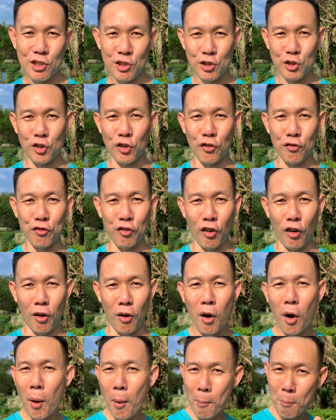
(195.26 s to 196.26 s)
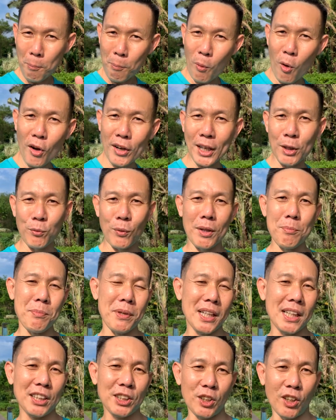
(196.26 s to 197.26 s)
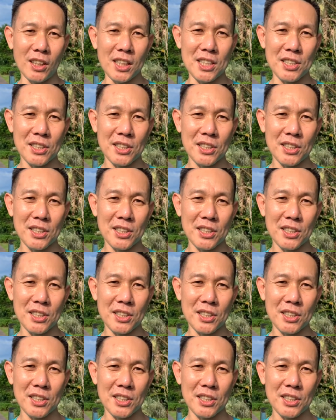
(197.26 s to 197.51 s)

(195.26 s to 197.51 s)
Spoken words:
sold for more than $1 million,